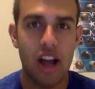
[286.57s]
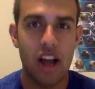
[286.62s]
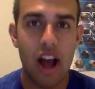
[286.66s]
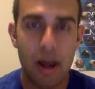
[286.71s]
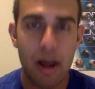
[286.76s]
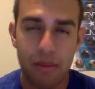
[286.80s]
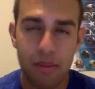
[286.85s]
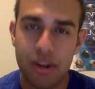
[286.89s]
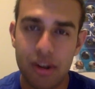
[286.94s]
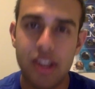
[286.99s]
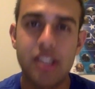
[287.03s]

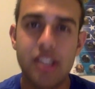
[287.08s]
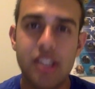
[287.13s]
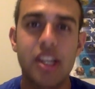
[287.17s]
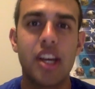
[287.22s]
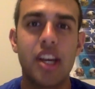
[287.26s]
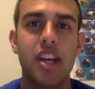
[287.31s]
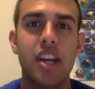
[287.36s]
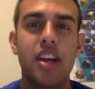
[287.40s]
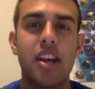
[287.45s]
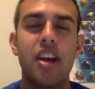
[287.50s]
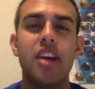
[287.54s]
I'm going to
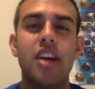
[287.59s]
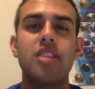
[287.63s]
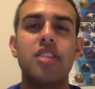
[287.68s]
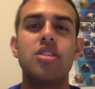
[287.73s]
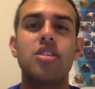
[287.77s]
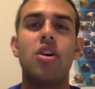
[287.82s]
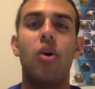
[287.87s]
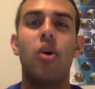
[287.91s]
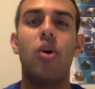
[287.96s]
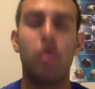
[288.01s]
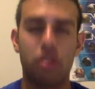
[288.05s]
take
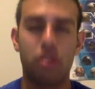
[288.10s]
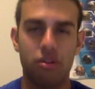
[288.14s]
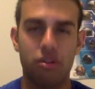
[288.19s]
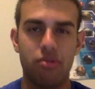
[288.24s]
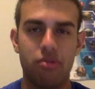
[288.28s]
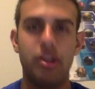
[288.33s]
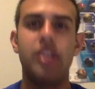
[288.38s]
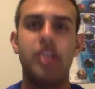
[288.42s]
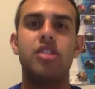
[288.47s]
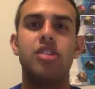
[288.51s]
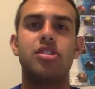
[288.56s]
the Oakland
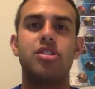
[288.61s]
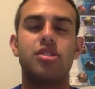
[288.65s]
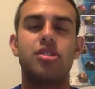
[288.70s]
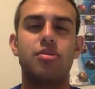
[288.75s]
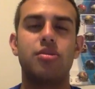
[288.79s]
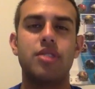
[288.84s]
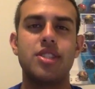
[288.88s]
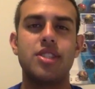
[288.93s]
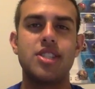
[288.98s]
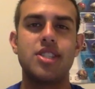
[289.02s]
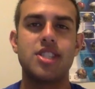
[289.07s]
Raiders to
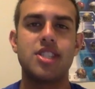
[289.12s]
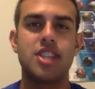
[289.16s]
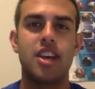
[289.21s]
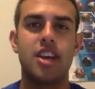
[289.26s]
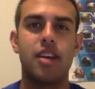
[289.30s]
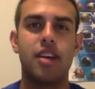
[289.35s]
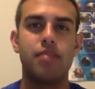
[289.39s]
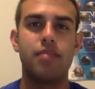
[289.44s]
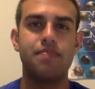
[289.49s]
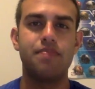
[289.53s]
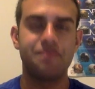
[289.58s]
win this
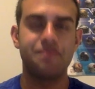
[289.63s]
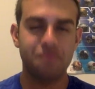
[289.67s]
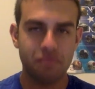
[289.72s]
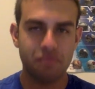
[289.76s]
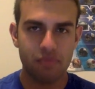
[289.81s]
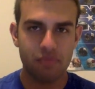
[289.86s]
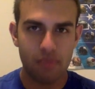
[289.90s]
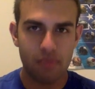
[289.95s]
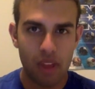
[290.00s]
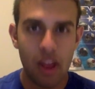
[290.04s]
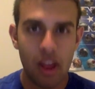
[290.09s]
game.
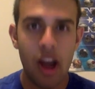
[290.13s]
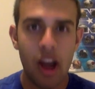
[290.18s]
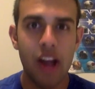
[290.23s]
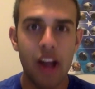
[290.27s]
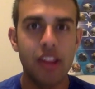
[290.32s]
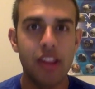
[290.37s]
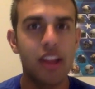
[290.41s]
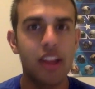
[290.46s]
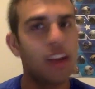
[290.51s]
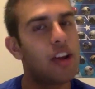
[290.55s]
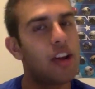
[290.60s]
I
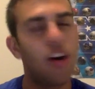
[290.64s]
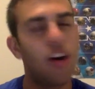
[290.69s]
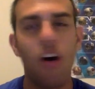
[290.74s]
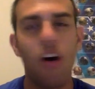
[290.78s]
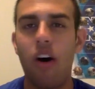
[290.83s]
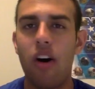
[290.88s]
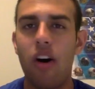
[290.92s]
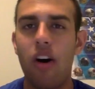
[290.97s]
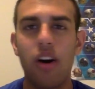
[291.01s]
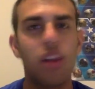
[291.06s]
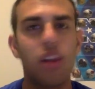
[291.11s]
think
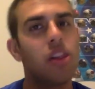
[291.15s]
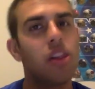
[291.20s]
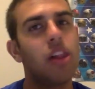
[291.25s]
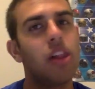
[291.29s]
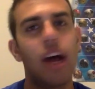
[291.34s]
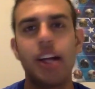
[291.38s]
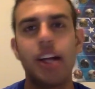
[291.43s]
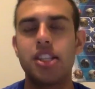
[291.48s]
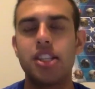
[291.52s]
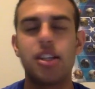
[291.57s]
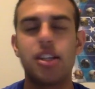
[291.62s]
Carr
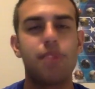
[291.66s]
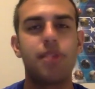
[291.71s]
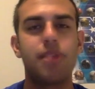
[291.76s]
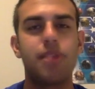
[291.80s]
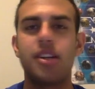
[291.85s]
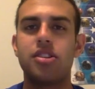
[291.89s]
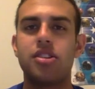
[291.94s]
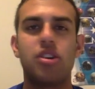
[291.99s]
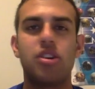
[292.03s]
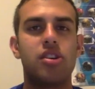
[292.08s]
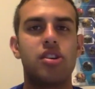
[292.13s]
lights up
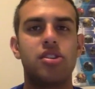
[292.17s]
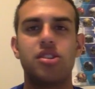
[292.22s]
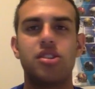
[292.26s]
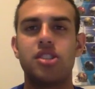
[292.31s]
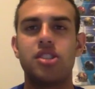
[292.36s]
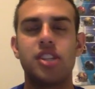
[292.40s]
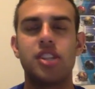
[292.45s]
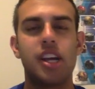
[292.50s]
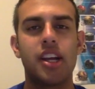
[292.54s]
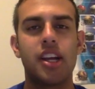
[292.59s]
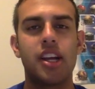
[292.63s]
that Chargers
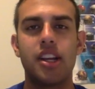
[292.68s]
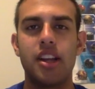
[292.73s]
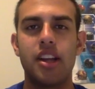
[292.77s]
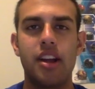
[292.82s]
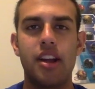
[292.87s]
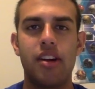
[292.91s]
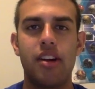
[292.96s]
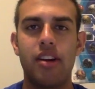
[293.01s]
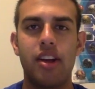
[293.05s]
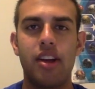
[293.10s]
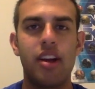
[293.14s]

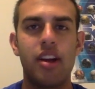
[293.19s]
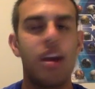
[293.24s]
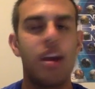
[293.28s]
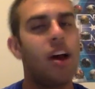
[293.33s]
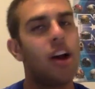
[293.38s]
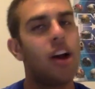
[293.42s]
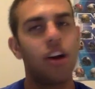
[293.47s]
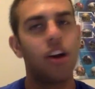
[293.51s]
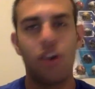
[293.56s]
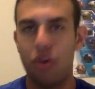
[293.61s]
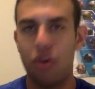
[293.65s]
secondary.
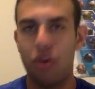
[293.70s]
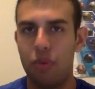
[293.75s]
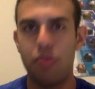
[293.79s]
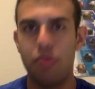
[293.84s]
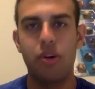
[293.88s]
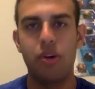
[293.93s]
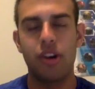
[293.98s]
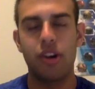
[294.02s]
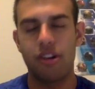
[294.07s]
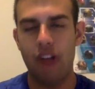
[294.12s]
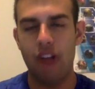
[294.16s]

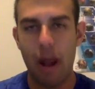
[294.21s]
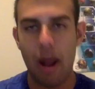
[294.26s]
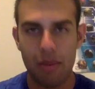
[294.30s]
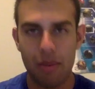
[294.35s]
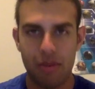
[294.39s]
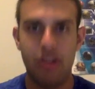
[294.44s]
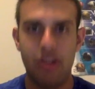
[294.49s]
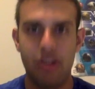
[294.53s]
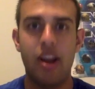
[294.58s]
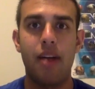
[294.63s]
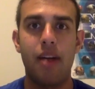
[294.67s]
Cooper and
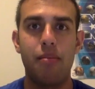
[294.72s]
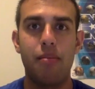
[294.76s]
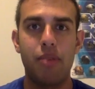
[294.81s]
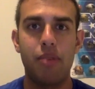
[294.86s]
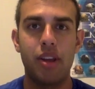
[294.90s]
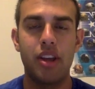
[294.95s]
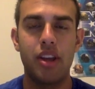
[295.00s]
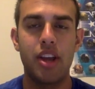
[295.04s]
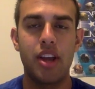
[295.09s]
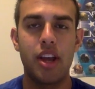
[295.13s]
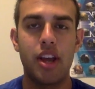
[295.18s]
Crabtree have
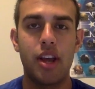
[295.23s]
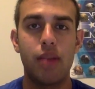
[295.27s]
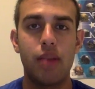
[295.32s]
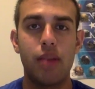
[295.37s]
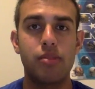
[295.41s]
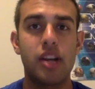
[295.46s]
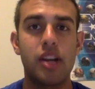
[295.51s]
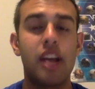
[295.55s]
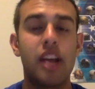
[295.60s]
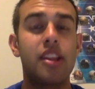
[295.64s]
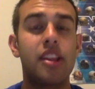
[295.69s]
big
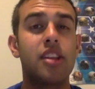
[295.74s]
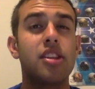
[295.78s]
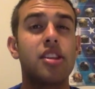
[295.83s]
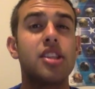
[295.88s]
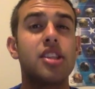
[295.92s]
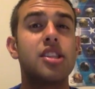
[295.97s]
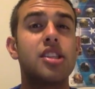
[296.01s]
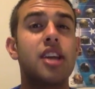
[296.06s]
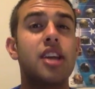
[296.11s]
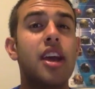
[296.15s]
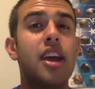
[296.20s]
games. I think
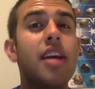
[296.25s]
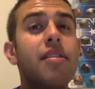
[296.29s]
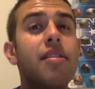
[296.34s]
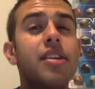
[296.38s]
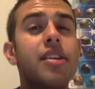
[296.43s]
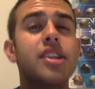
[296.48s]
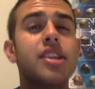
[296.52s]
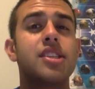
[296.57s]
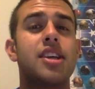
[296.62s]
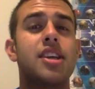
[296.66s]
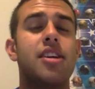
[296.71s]

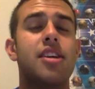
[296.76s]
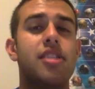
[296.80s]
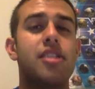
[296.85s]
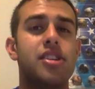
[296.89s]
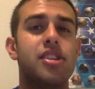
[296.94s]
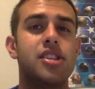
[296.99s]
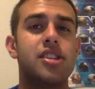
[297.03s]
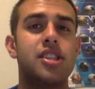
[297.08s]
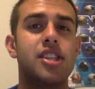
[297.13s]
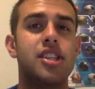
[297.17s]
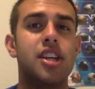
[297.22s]
Latavius carries
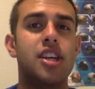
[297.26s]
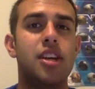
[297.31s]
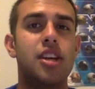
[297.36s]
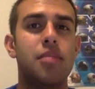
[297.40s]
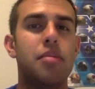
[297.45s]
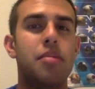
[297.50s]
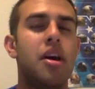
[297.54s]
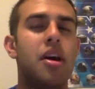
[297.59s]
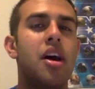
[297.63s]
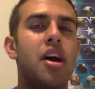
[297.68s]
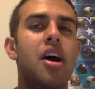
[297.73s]
the team.